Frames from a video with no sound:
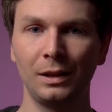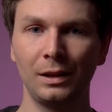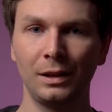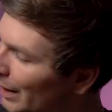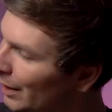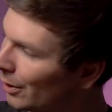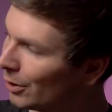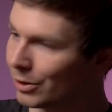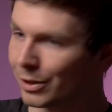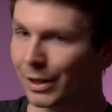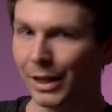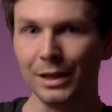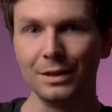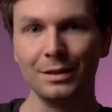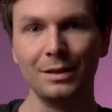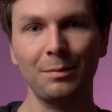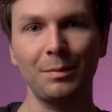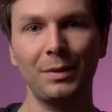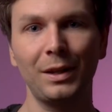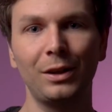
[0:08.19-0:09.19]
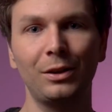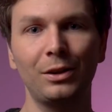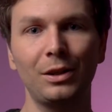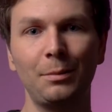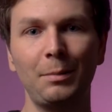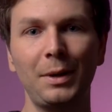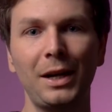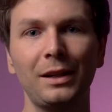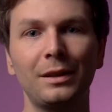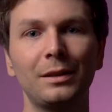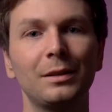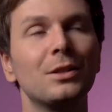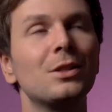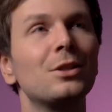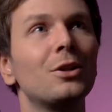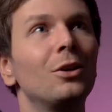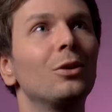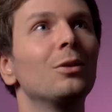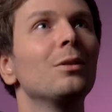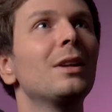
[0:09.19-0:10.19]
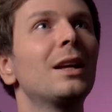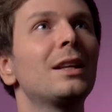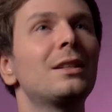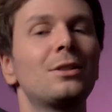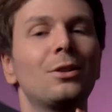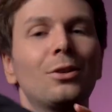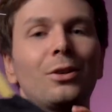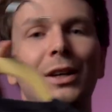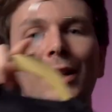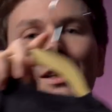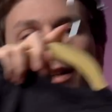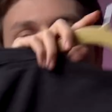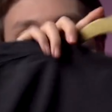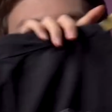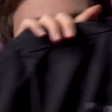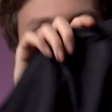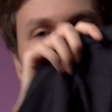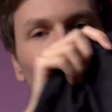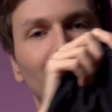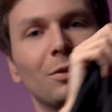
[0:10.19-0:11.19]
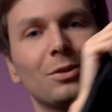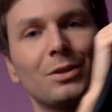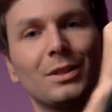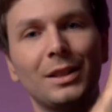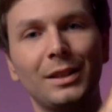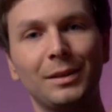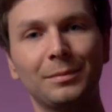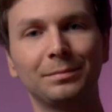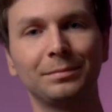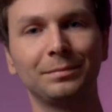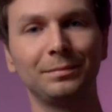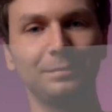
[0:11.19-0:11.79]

It also has something on the back, so let's look at it more closely.